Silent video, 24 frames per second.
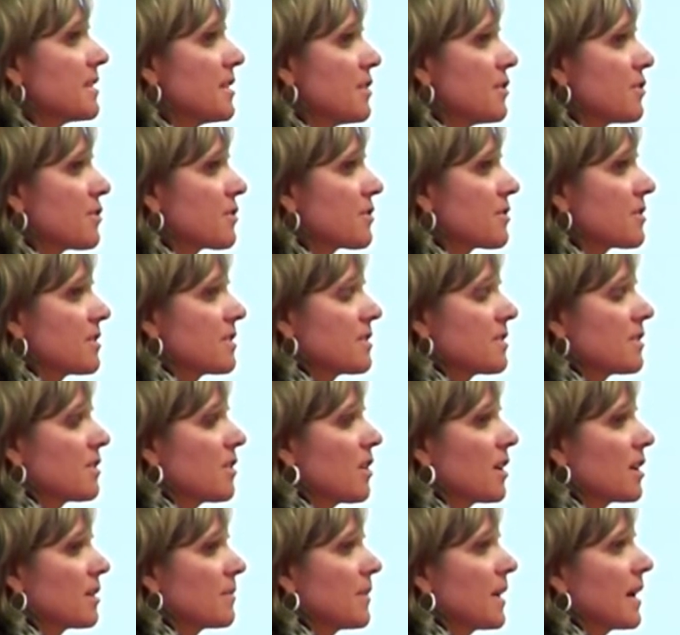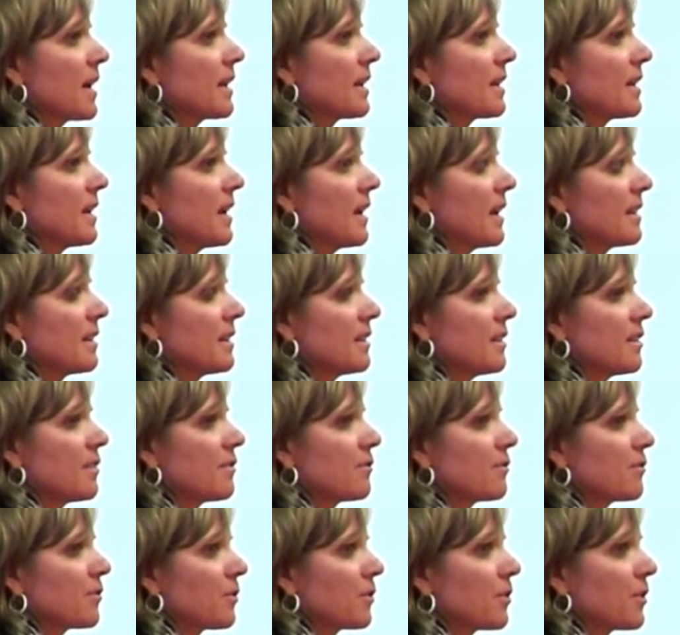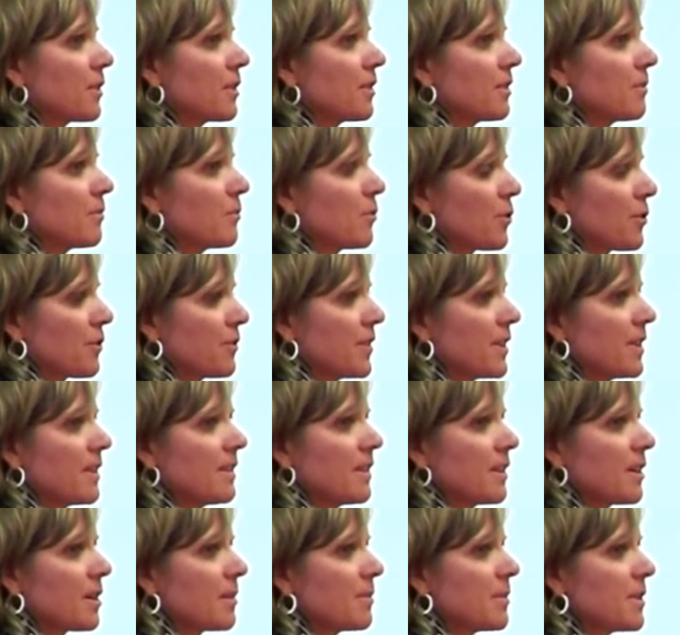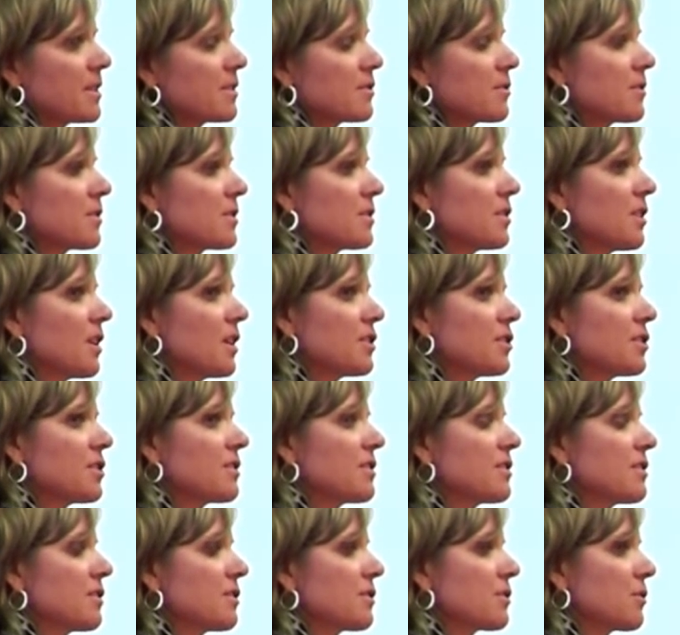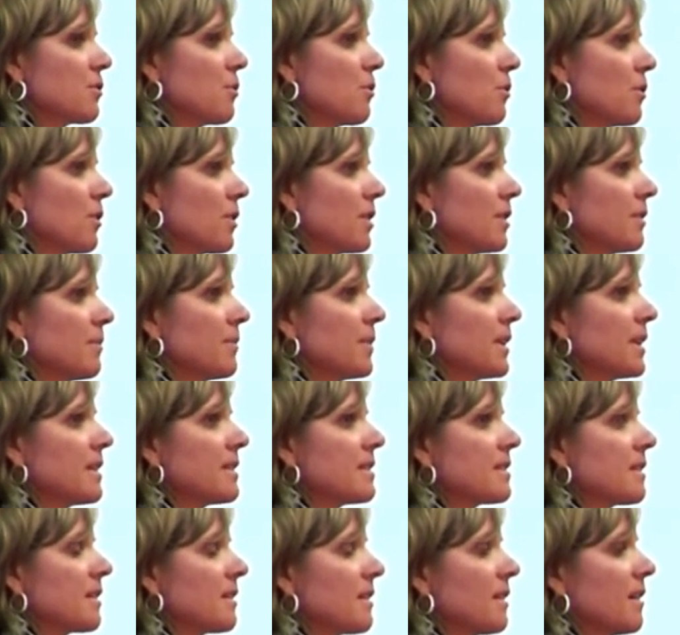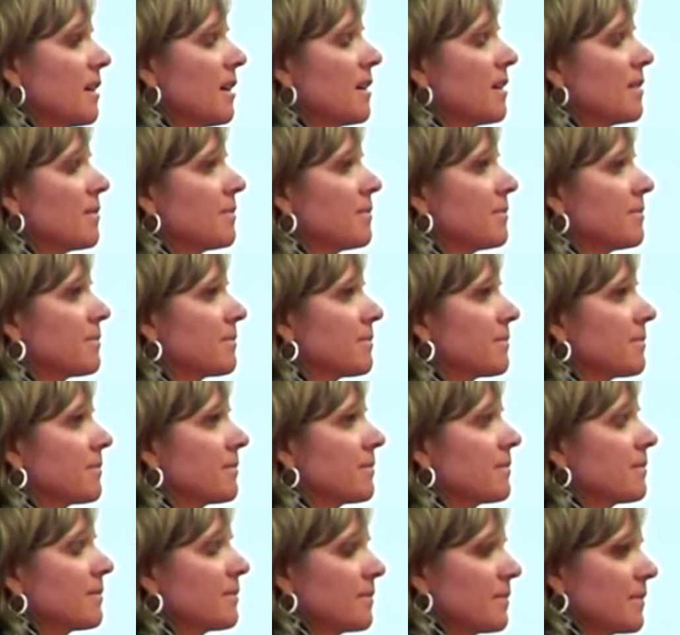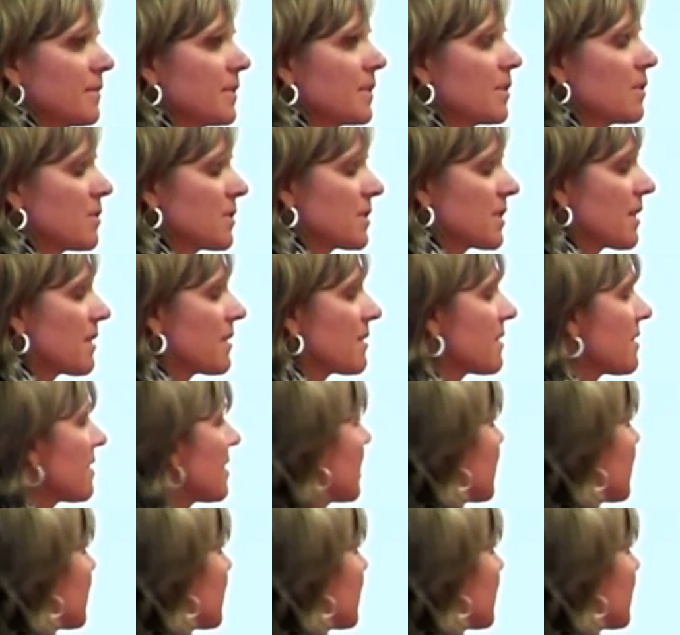of seizures is an automatic candidate for morphine therapy. So it's not just the score, but it's those other